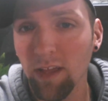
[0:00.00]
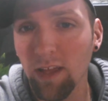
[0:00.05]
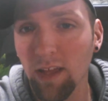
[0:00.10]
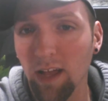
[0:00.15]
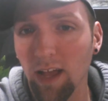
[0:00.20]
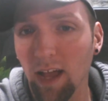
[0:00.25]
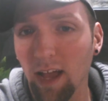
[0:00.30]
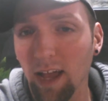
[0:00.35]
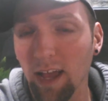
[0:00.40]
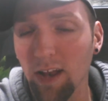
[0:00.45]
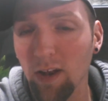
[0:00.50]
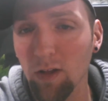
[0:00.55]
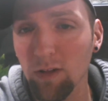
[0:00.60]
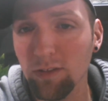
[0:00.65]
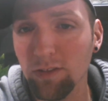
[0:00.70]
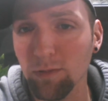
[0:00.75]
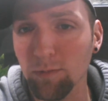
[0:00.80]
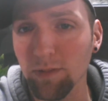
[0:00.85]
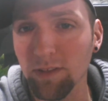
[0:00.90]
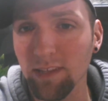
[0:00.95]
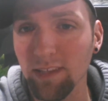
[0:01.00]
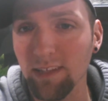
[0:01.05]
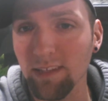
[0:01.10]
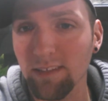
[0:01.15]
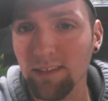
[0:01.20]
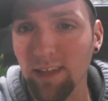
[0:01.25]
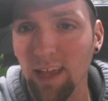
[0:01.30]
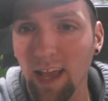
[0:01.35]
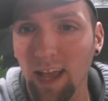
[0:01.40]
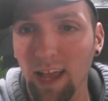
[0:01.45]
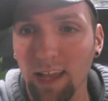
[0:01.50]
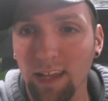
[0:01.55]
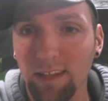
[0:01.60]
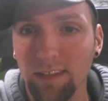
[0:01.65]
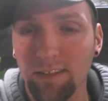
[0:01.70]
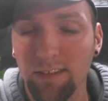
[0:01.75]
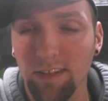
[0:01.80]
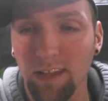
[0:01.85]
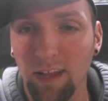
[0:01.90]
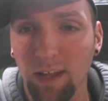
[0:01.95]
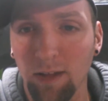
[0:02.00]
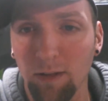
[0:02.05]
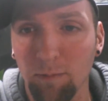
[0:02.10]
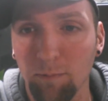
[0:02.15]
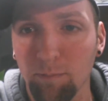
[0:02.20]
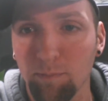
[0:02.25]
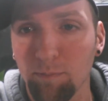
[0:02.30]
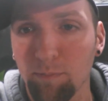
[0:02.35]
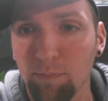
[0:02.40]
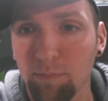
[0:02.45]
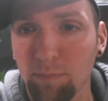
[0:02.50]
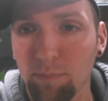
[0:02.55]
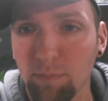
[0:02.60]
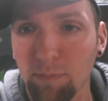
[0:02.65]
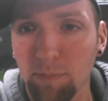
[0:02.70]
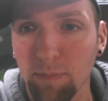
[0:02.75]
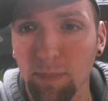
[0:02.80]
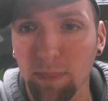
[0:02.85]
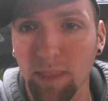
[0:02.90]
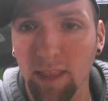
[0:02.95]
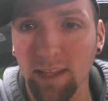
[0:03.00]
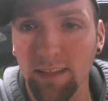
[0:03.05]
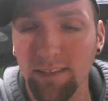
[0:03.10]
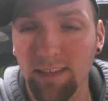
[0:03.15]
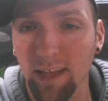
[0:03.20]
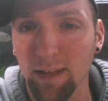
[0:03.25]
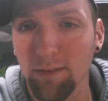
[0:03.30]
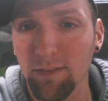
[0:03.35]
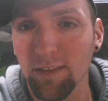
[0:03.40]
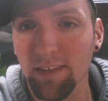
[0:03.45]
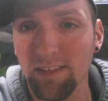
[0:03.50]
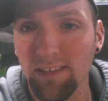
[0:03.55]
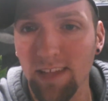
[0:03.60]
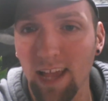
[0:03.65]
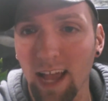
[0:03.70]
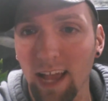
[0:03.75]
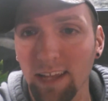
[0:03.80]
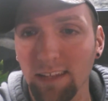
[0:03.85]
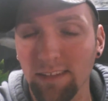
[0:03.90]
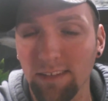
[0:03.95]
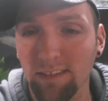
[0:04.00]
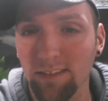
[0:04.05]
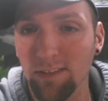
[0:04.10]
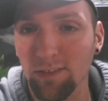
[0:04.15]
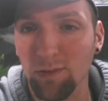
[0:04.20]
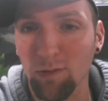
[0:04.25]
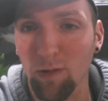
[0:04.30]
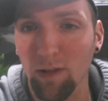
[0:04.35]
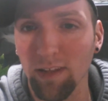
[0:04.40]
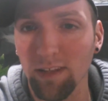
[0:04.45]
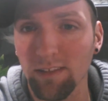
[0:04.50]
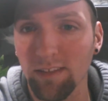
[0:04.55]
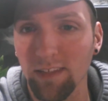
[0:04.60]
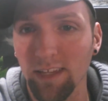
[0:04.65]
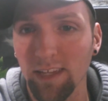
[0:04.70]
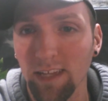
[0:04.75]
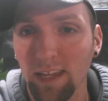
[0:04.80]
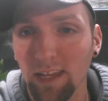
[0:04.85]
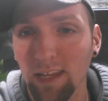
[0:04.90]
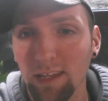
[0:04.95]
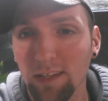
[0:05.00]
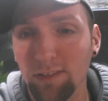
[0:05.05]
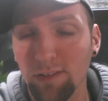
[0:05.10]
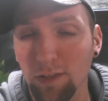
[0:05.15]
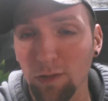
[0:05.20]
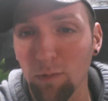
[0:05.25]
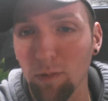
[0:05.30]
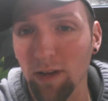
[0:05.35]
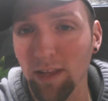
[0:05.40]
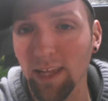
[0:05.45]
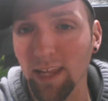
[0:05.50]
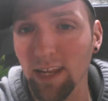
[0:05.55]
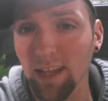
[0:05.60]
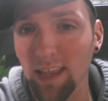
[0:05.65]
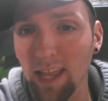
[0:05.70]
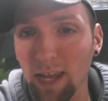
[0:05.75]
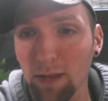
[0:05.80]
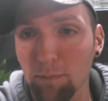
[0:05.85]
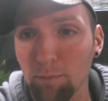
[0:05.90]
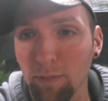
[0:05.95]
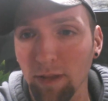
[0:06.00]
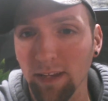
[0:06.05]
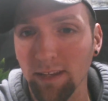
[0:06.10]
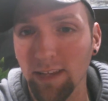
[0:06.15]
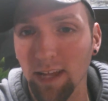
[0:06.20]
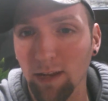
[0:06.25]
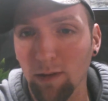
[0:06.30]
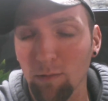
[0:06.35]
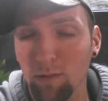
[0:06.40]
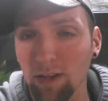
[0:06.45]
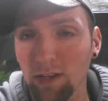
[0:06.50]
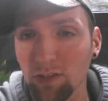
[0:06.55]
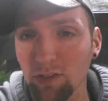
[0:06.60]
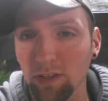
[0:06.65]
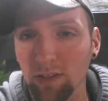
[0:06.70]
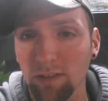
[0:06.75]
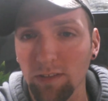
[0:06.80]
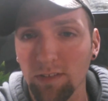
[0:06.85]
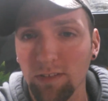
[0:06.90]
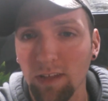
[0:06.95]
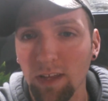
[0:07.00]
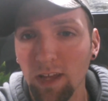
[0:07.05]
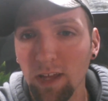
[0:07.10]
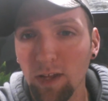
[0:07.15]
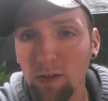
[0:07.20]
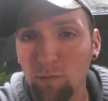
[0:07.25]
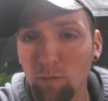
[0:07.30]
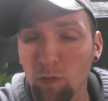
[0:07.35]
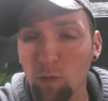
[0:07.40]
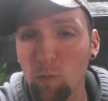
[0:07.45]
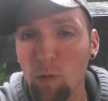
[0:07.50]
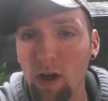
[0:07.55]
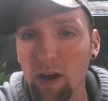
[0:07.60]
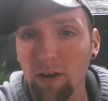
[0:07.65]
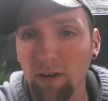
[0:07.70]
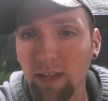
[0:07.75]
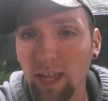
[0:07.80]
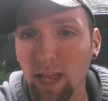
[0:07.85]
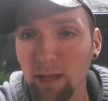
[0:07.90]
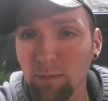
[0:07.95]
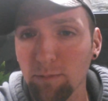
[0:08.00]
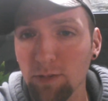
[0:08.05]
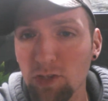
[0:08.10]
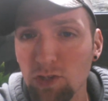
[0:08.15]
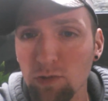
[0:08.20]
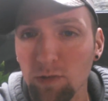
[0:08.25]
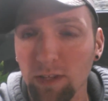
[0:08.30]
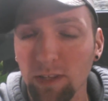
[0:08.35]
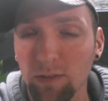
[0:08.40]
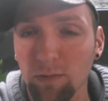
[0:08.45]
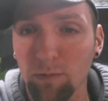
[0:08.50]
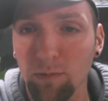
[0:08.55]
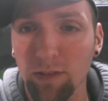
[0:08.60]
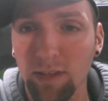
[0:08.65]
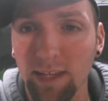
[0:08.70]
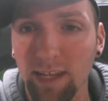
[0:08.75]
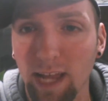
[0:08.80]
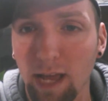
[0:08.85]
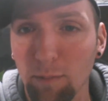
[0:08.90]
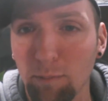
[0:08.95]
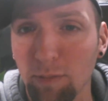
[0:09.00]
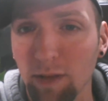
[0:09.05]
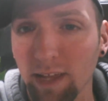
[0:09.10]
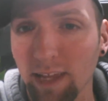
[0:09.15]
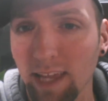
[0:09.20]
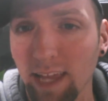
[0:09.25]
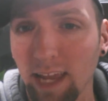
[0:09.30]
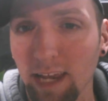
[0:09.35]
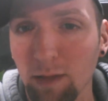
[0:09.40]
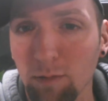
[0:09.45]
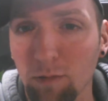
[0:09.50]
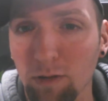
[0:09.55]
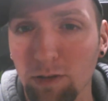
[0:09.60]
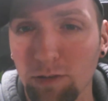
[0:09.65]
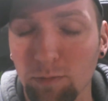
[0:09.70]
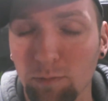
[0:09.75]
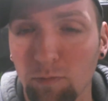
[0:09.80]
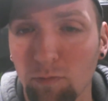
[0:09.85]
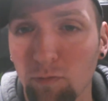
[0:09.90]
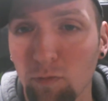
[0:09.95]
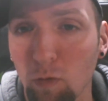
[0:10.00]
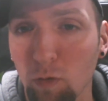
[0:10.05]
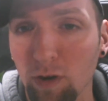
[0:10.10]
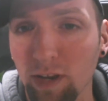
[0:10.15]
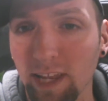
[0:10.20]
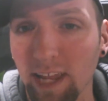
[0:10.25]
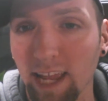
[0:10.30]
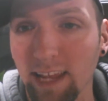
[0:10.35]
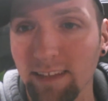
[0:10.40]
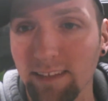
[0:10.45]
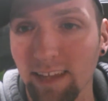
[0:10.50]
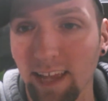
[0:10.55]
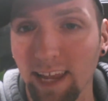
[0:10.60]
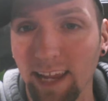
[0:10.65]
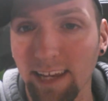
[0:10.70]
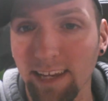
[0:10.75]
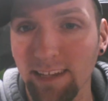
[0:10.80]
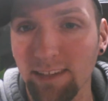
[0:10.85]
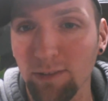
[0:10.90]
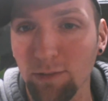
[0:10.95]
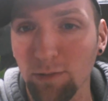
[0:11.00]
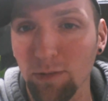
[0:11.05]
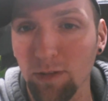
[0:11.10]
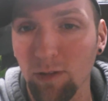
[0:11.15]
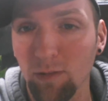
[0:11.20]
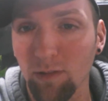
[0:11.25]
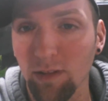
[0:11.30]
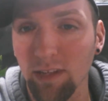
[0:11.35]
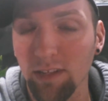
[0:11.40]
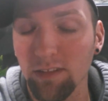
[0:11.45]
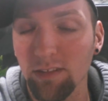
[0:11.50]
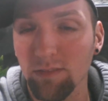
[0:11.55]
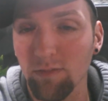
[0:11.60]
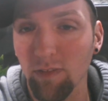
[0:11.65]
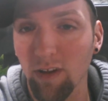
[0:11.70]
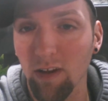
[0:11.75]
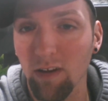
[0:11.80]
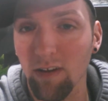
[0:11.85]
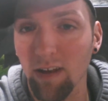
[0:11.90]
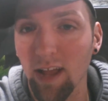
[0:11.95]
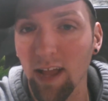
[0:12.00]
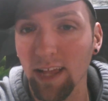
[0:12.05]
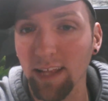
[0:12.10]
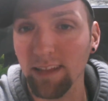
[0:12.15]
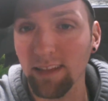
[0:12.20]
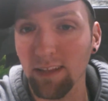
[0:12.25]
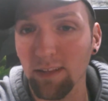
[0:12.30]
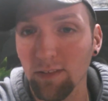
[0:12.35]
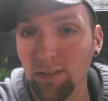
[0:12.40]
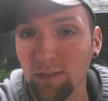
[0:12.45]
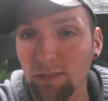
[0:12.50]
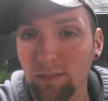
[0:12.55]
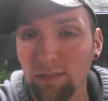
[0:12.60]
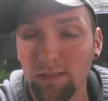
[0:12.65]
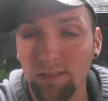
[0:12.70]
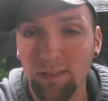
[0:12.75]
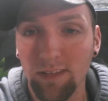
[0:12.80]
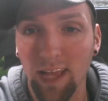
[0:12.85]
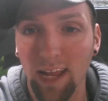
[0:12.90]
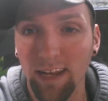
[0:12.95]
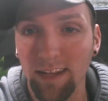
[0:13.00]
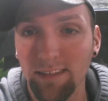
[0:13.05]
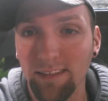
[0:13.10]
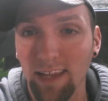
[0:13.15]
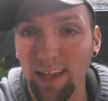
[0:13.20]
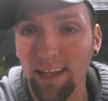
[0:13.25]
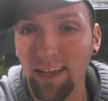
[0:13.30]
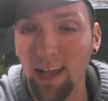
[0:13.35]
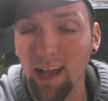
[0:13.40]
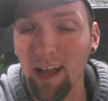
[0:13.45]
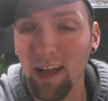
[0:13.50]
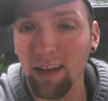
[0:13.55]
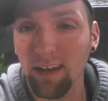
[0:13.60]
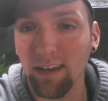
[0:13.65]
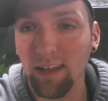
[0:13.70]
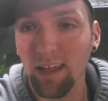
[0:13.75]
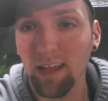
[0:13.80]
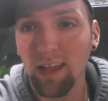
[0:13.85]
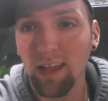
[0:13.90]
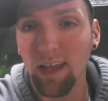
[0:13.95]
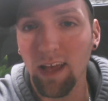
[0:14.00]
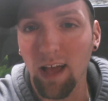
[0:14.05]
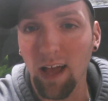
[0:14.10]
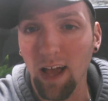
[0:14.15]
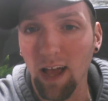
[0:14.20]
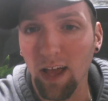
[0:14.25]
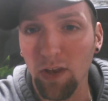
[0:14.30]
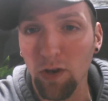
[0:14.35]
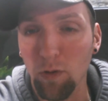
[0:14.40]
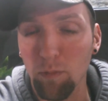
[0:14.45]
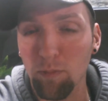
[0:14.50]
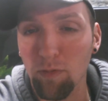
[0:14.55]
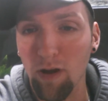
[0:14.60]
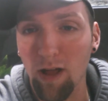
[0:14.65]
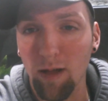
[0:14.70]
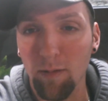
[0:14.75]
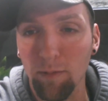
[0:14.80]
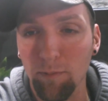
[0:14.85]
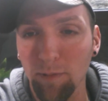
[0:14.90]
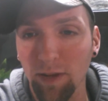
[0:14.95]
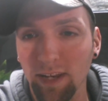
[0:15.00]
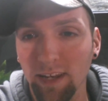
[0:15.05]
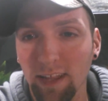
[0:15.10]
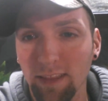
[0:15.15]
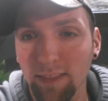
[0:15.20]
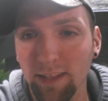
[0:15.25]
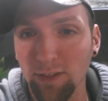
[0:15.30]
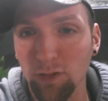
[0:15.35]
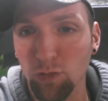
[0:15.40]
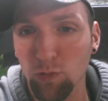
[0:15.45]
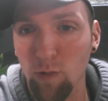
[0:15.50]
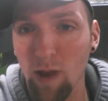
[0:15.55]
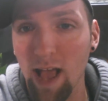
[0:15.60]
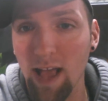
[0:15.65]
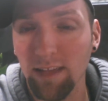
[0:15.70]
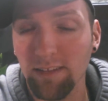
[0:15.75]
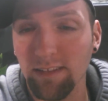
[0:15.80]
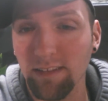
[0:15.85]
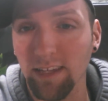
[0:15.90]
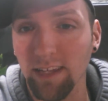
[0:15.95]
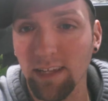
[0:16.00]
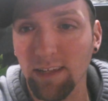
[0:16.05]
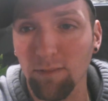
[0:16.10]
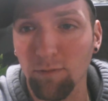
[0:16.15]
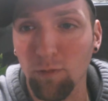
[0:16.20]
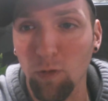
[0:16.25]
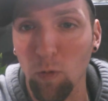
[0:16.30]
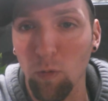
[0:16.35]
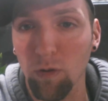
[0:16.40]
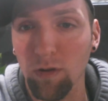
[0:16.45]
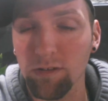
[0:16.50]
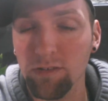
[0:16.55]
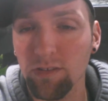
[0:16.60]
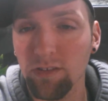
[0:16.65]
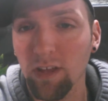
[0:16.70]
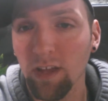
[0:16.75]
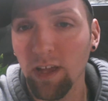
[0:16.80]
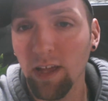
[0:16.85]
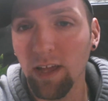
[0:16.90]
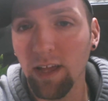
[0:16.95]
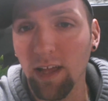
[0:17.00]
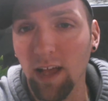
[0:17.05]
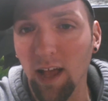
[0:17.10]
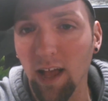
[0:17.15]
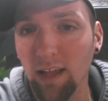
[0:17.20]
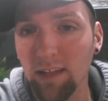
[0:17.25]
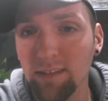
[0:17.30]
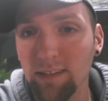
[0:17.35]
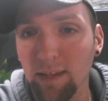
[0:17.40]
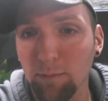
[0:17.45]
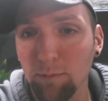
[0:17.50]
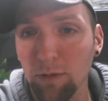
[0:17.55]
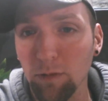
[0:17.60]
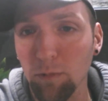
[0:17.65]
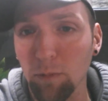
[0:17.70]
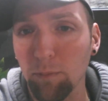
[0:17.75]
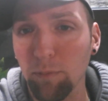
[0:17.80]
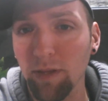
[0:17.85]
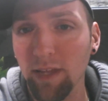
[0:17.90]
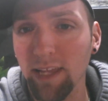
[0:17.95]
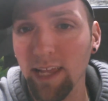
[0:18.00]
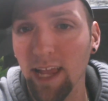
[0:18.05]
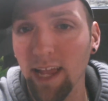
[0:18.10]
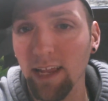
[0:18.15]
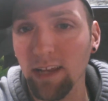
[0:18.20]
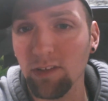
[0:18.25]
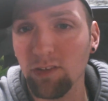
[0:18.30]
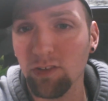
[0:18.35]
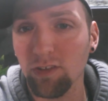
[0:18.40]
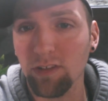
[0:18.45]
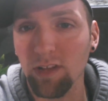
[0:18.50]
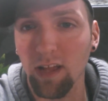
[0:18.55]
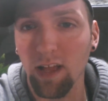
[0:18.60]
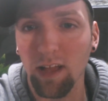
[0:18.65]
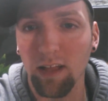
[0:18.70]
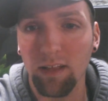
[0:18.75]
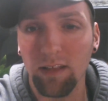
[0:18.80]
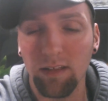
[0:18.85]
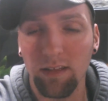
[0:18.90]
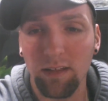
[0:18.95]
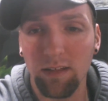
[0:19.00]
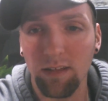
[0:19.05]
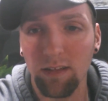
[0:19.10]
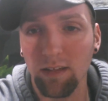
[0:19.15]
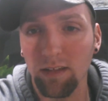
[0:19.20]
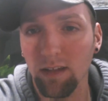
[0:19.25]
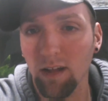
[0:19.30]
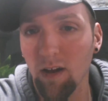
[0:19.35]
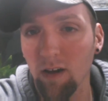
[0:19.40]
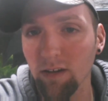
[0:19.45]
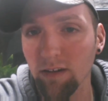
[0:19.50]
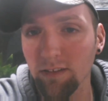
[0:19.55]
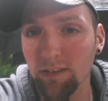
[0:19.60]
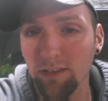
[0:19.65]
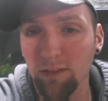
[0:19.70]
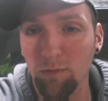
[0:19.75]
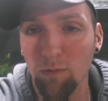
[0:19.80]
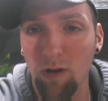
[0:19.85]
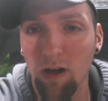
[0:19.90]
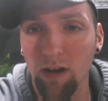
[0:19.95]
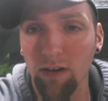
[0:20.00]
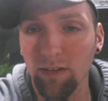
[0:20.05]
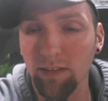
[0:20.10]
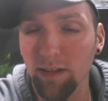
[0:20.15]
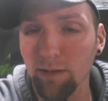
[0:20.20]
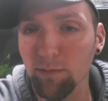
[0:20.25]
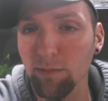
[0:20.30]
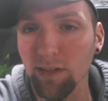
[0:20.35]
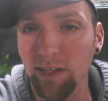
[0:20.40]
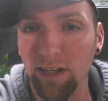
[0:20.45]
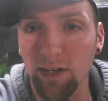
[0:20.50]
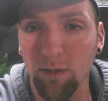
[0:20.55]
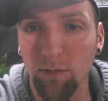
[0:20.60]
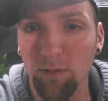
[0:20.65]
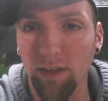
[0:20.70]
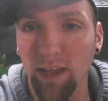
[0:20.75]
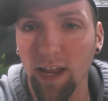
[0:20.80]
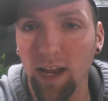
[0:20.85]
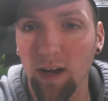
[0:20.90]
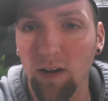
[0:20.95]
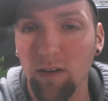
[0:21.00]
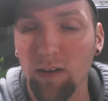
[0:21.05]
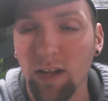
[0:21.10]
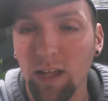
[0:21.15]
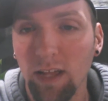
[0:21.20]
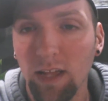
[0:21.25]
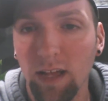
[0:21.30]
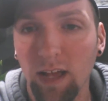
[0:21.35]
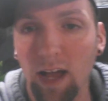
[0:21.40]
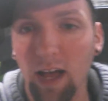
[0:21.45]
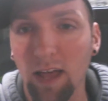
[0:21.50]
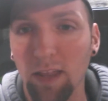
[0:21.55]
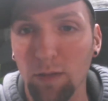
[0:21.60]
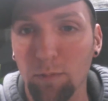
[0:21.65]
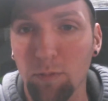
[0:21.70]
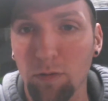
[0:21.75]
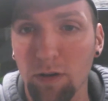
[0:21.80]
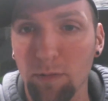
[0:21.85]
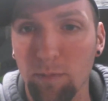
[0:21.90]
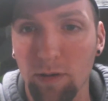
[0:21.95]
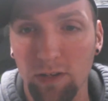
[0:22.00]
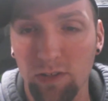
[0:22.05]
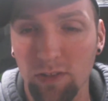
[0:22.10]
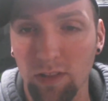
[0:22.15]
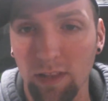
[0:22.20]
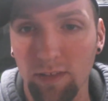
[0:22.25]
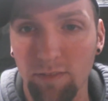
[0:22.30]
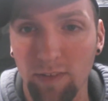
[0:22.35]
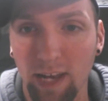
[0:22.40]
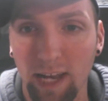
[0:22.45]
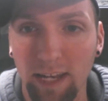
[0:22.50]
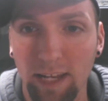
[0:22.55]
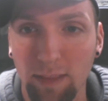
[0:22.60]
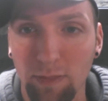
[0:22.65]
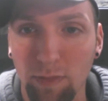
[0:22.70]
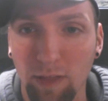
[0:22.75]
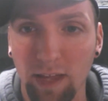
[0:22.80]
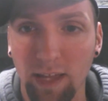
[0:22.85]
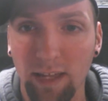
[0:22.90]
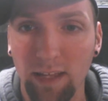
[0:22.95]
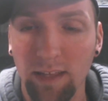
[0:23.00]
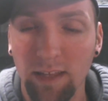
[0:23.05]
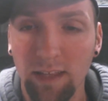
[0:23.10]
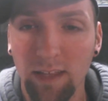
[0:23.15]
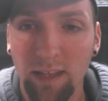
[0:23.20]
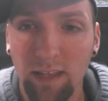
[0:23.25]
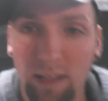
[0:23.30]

And also with these guys, like I said, the size is just crazy, so you want to get a lot of big decorations. For water chemistry, they're really not picky. Anywhere from 48 to 82 degrees Fahrenheit, they'll kind of take on, no problem. I mean, nothing drastic, of course. Same thing with pH. Hardness of the water, they really don't care. They'll pretty much live in anything.